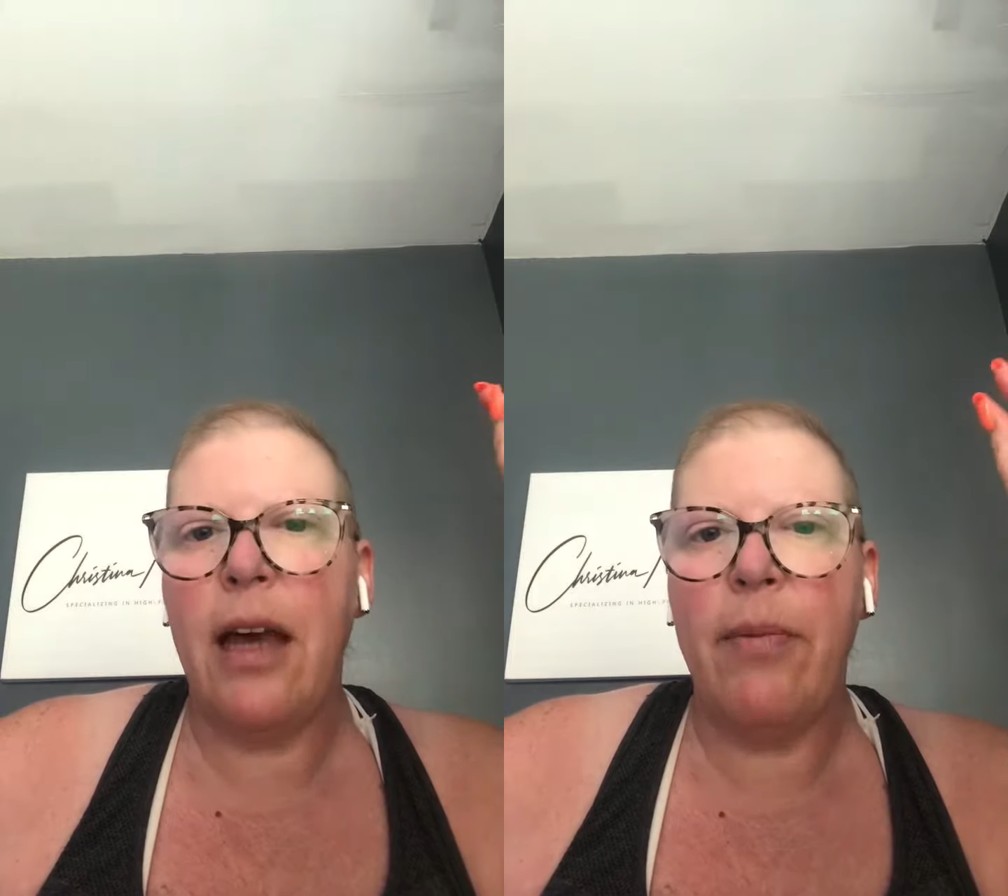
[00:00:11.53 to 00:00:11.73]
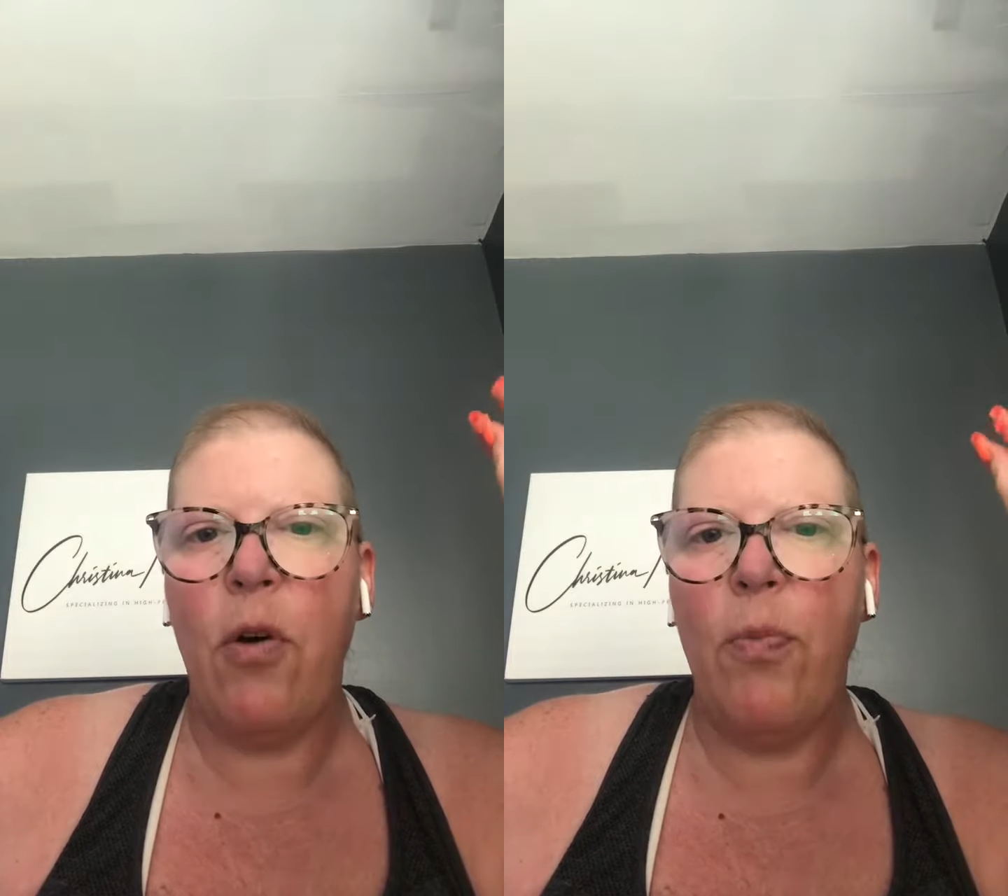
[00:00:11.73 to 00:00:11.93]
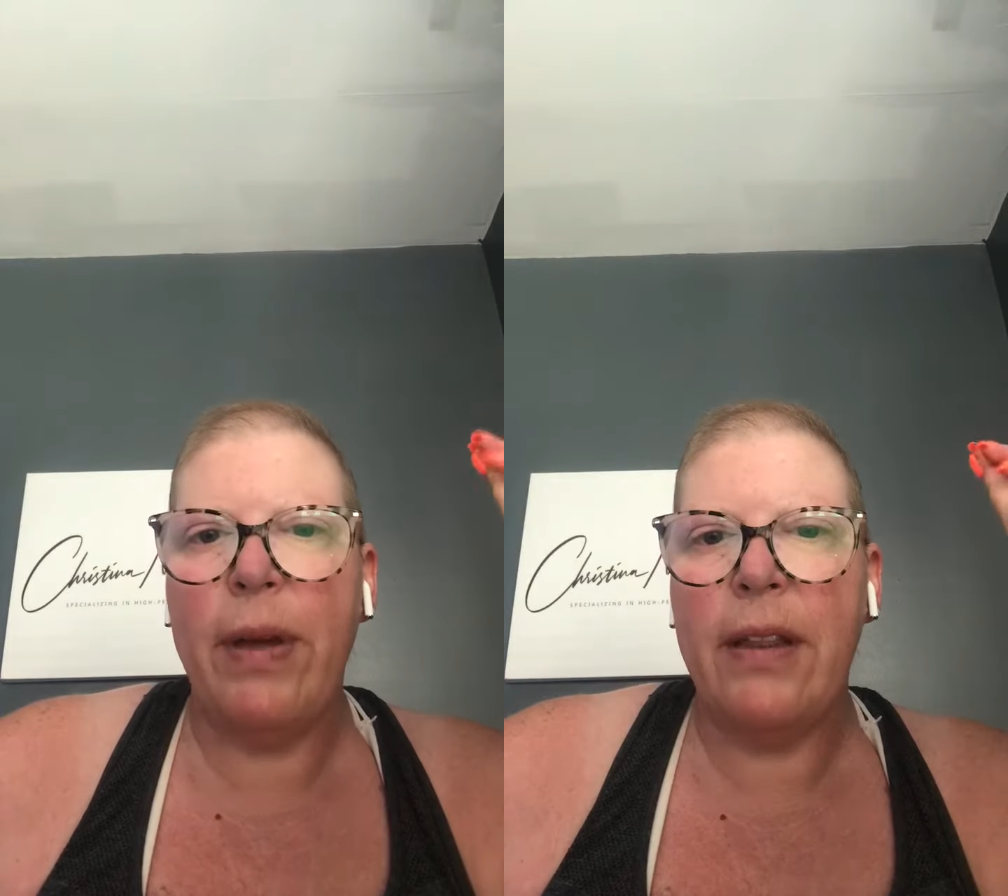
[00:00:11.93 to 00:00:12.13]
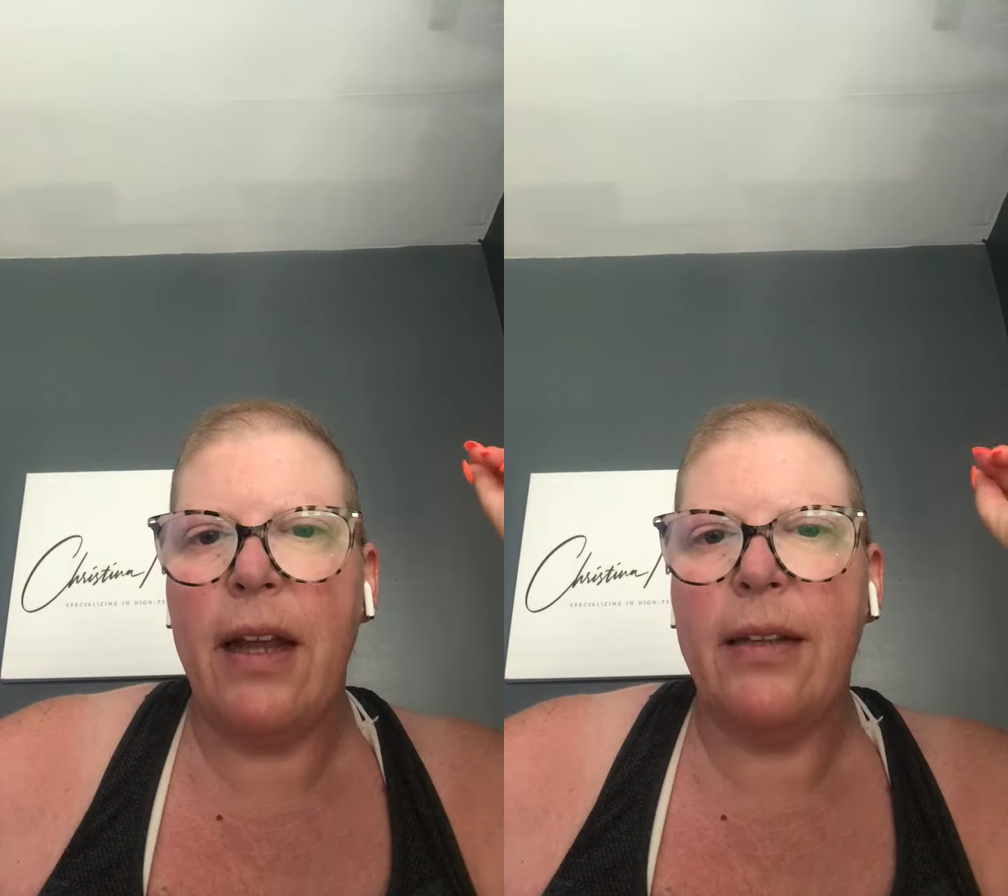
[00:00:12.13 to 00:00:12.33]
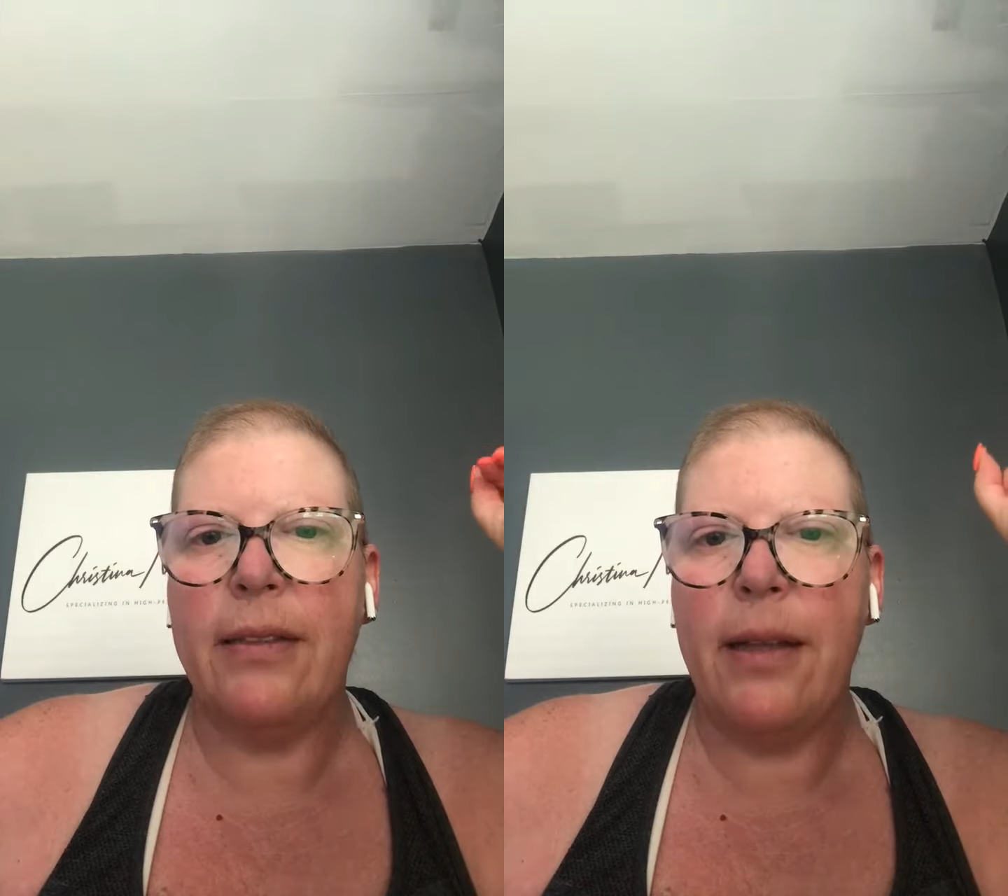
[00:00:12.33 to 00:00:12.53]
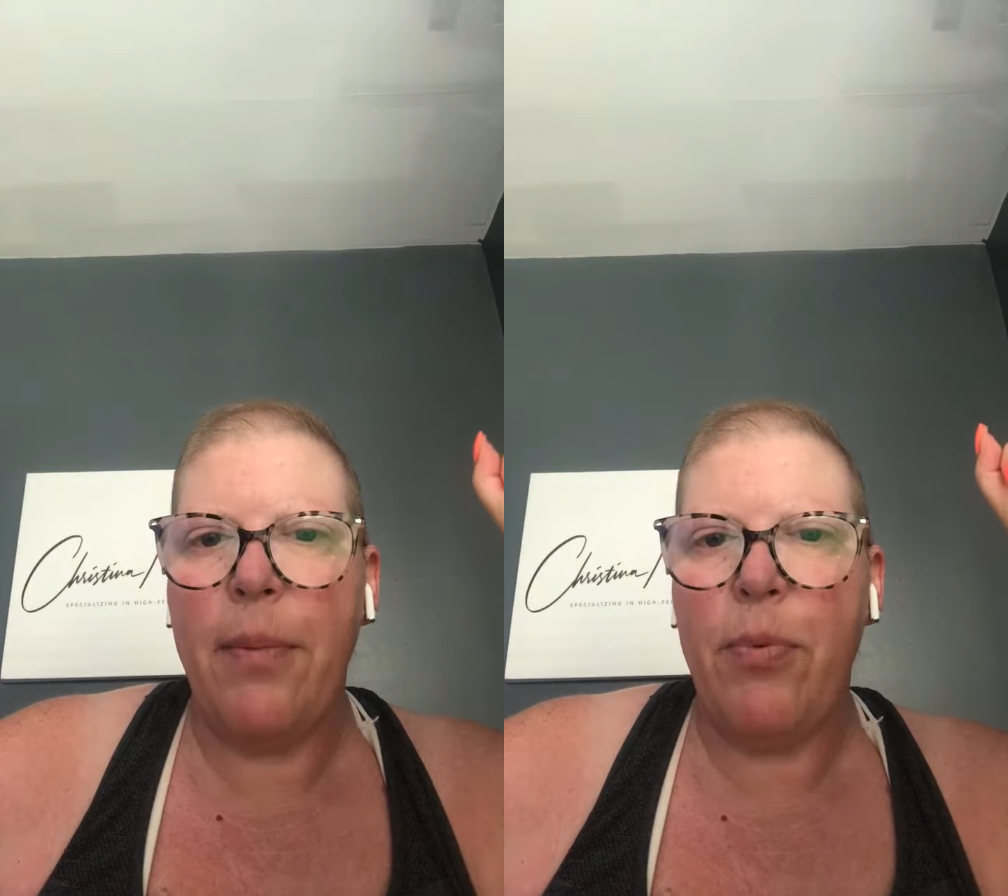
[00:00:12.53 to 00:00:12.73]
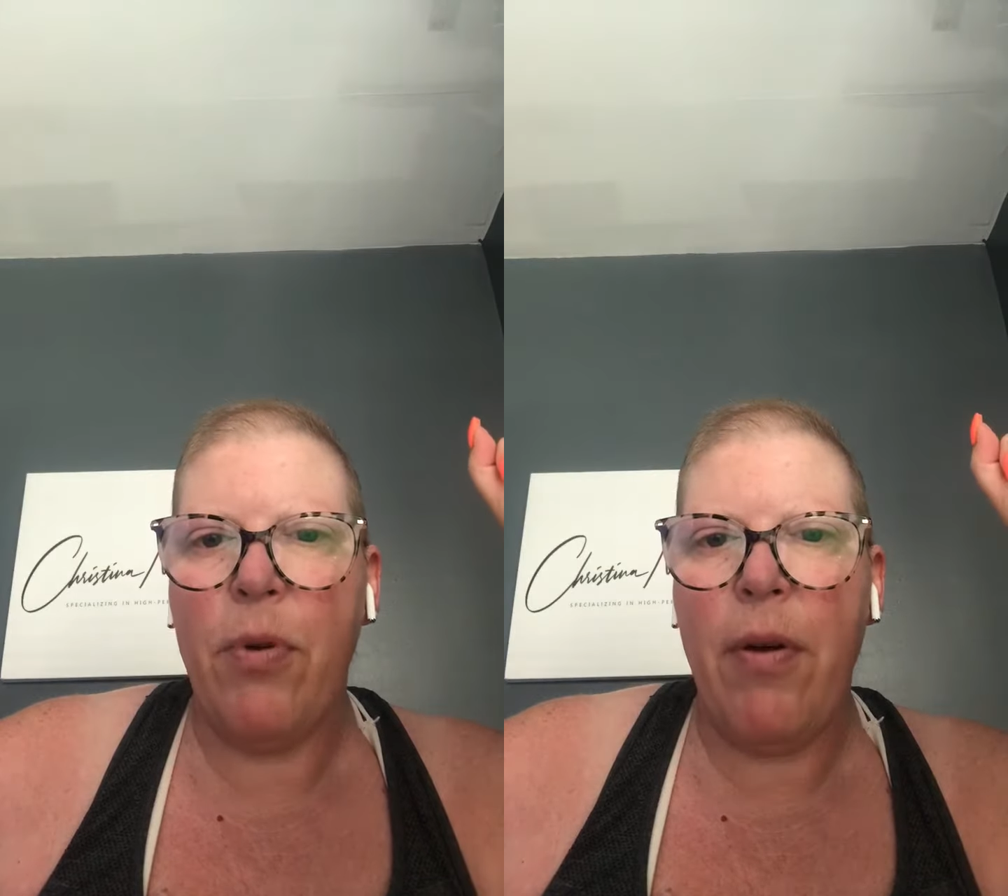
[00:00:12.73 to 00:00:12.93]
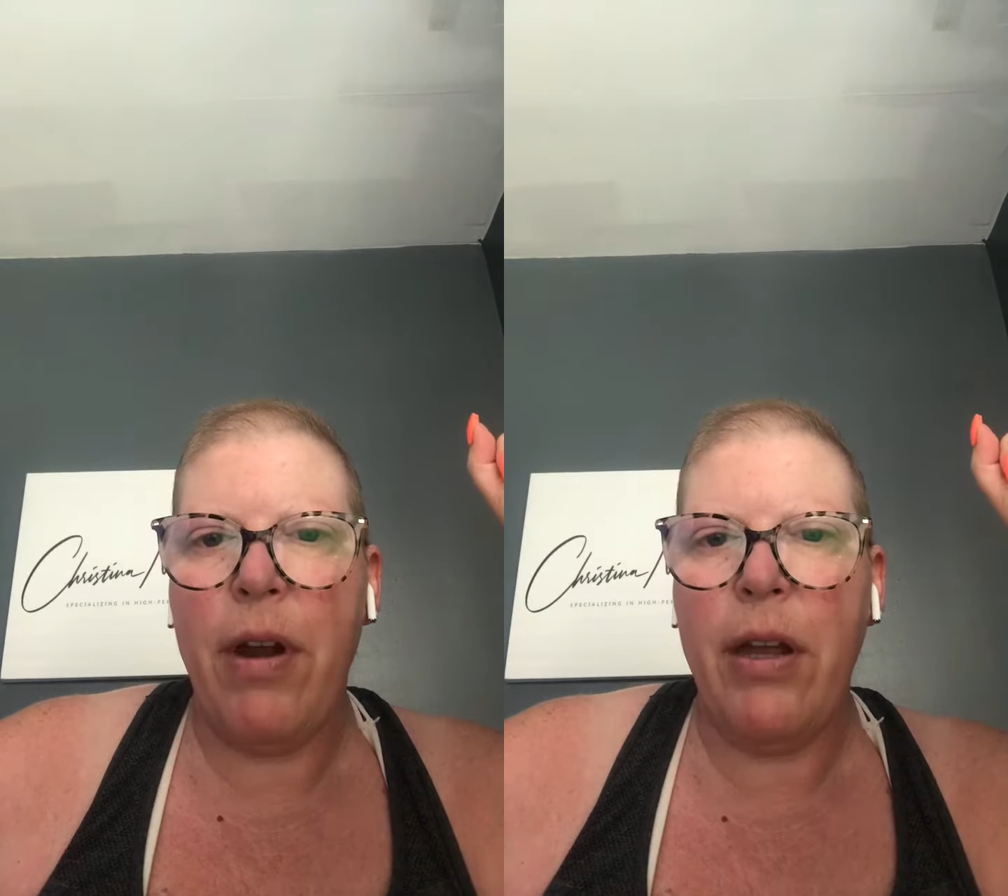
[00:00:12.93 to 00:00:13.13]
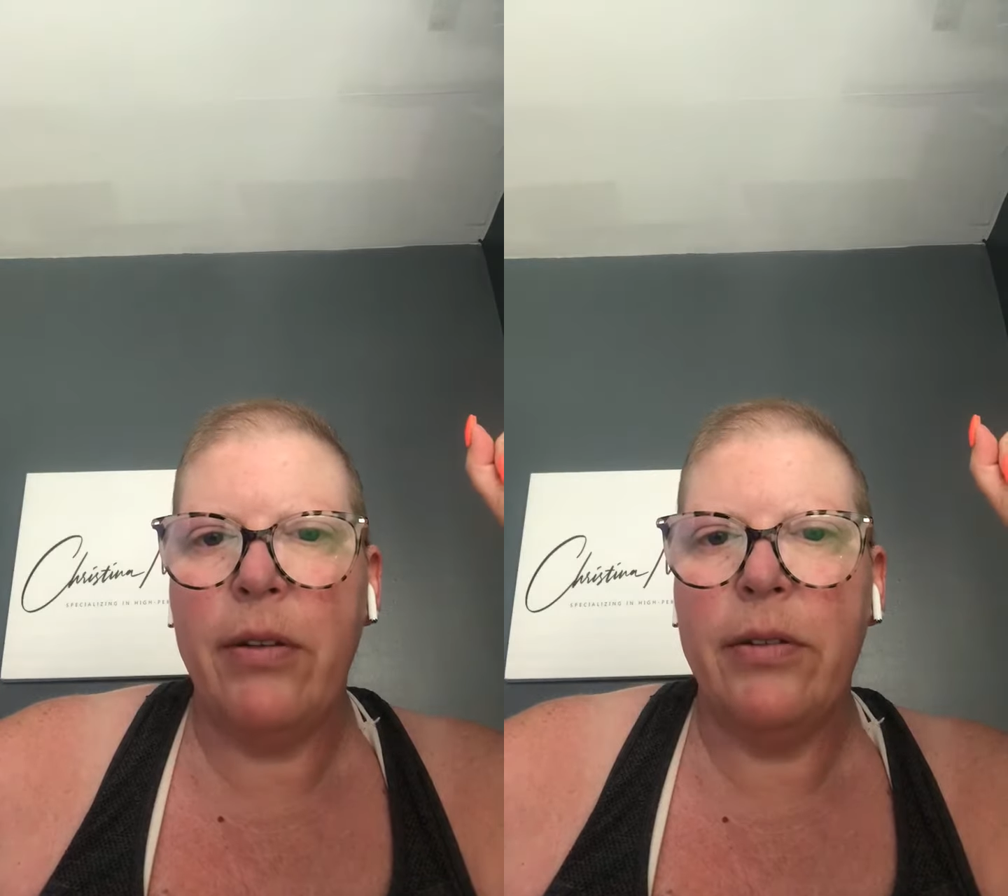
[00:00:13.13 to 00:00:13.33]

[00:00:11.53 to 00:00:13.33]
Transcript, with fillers: I'm hoping that it's temporary.